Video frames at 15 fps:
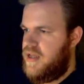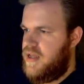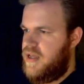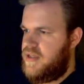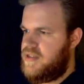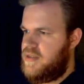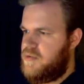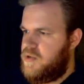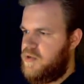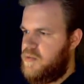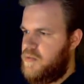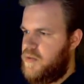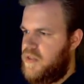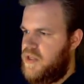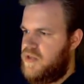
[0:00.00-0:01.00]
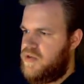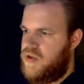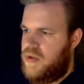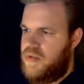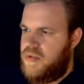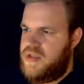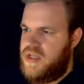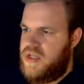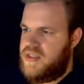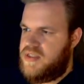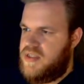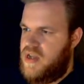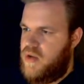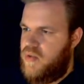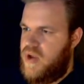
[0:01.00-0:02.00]
I seem to remember the
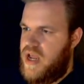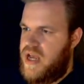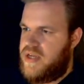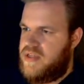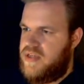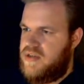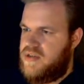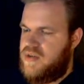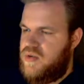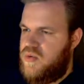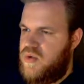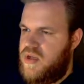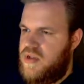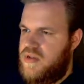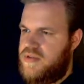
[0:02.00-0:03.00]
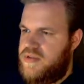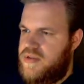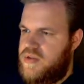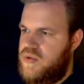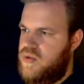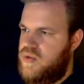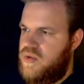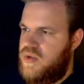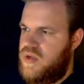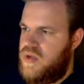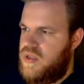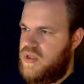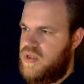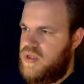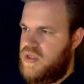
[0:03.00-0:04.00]
turbojets not reacting too well to
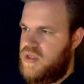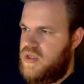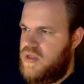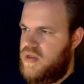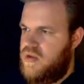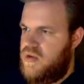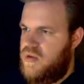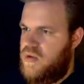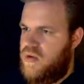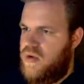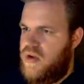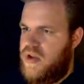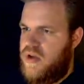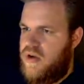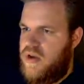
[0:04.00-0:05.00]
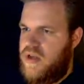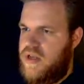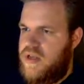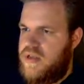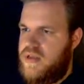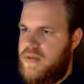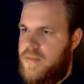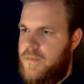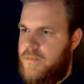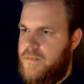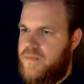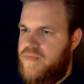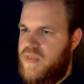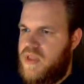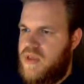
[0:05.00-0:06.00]
ordinary
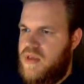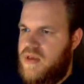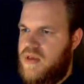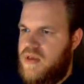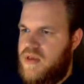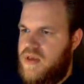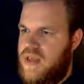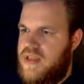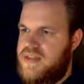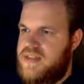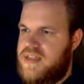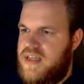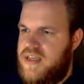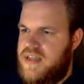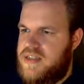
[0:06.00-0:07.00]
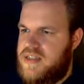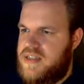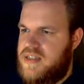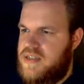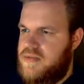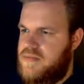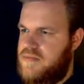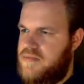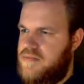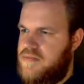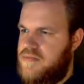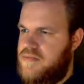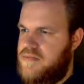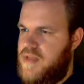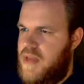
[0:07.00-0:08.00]
intakes.
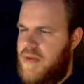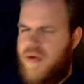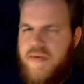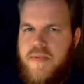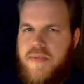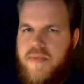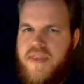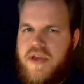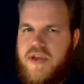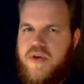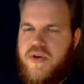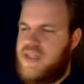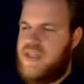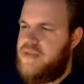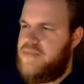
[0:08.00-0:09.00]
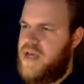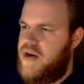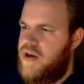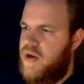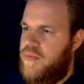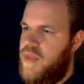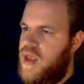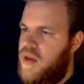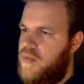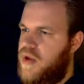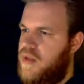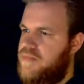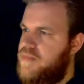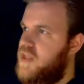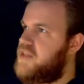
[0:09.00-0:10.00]
Am I remembering that correctly? I don't know.
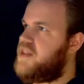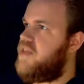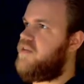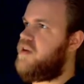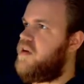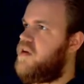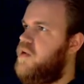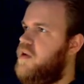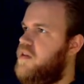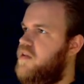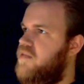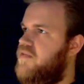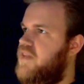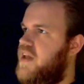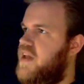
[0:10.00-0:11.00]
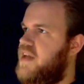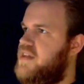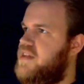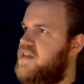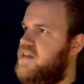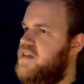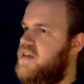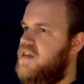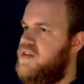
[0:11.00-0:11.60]
Well, let's give it a quick little flight,